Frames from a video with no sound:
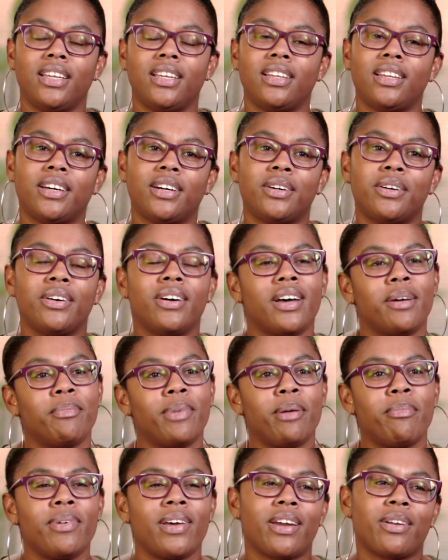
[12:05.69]
you know,
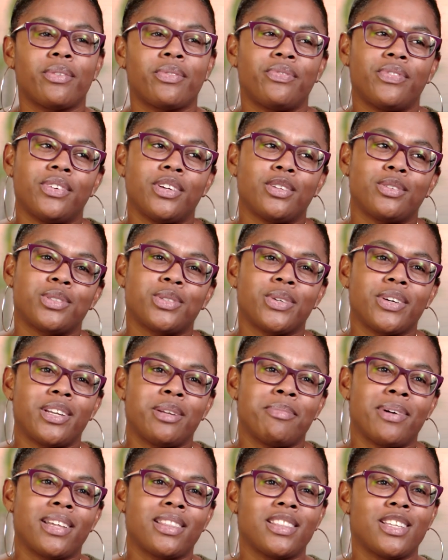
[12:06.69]
maybe I don't feel too good
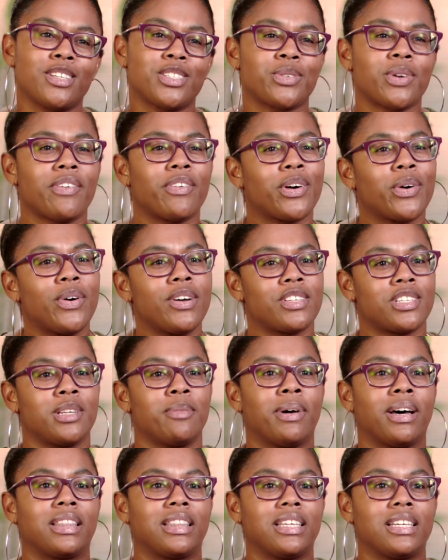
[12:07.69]
about this or have a question
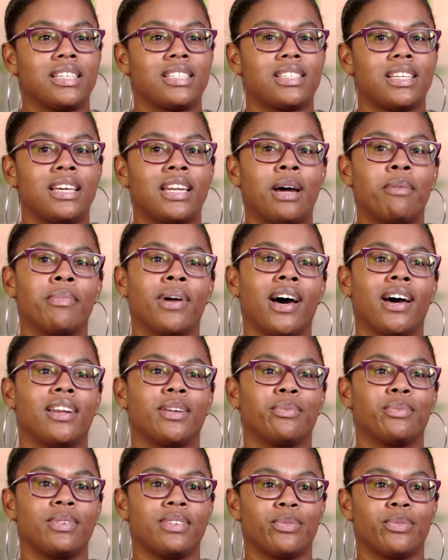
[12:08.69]
about this, and I'm not